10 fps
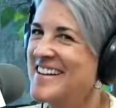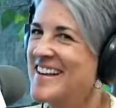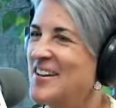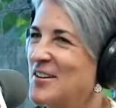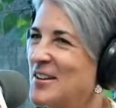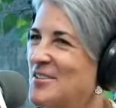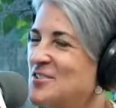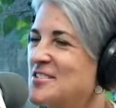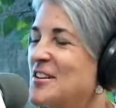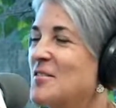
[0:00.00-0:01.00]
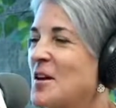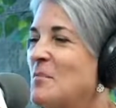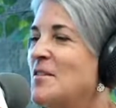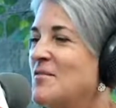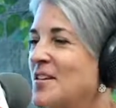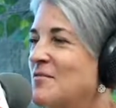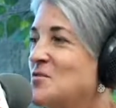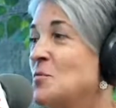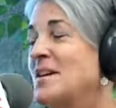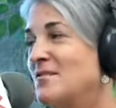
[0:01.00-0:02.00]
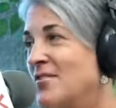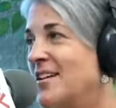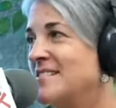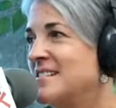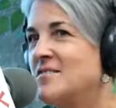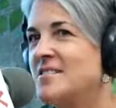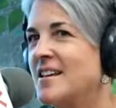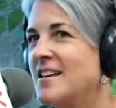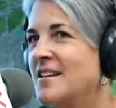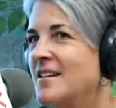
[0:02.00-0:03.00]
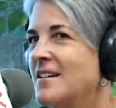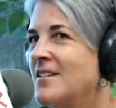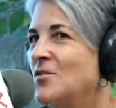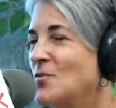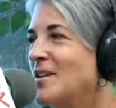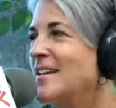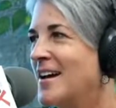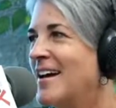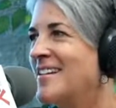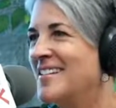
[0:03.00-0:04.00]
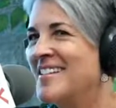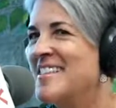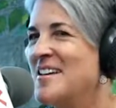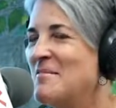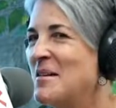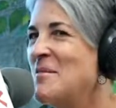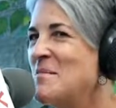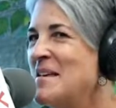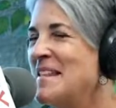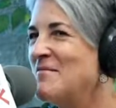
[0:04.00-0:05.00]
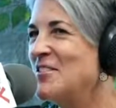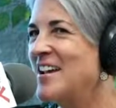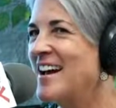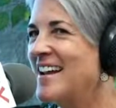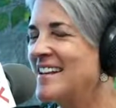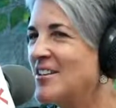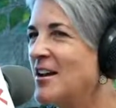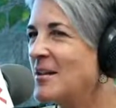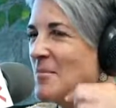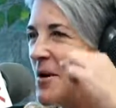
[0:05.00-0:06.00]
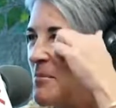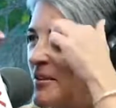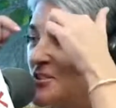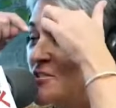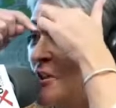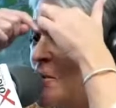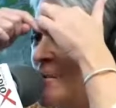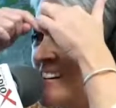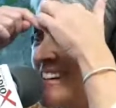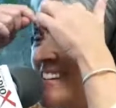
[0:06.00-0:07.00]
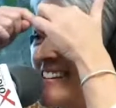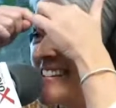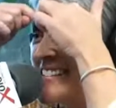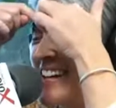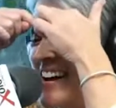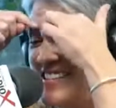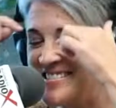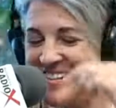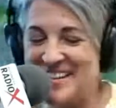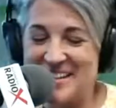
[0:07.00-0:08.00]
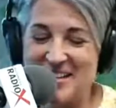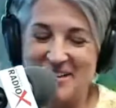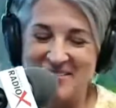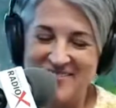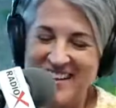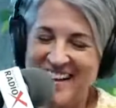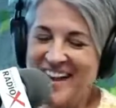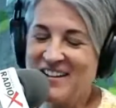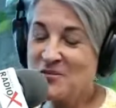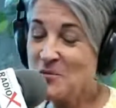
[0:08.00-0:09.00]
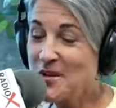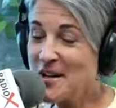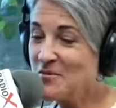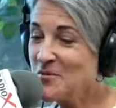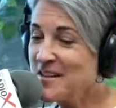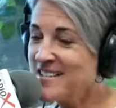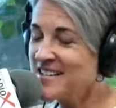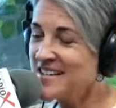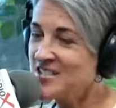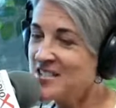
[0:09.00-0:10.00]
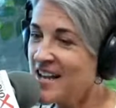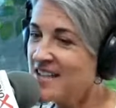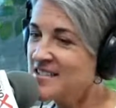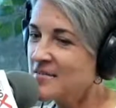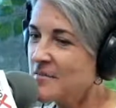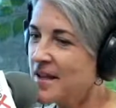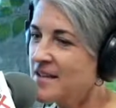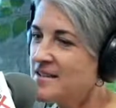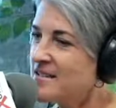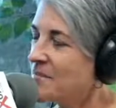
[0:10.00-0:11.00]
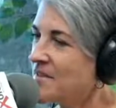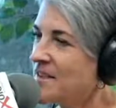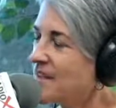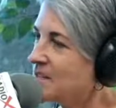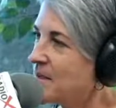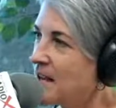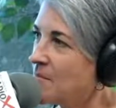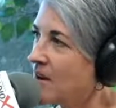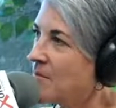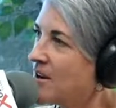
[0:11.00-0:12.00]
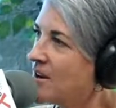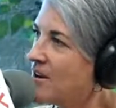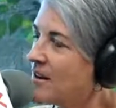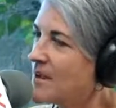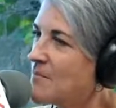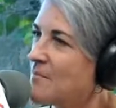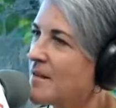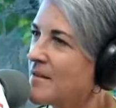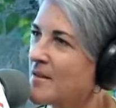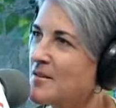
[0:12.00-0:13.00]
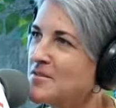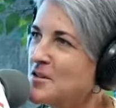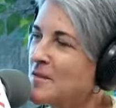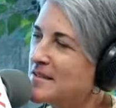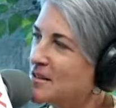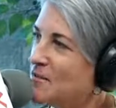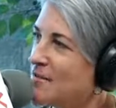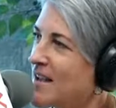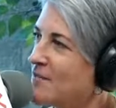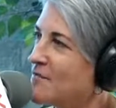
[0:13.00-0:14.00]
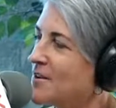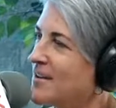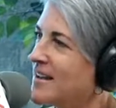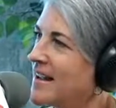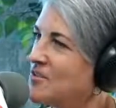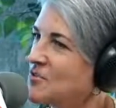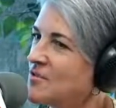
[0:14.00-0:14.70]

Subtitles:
And just a couple of the sweet friends have said, you really ought to, and they mean that very kindly. You ought to probably just go and get these lines taken care of. And for whatever reason, it just hasn't been something that's been on my radar. I consider myself kind of fairly natural.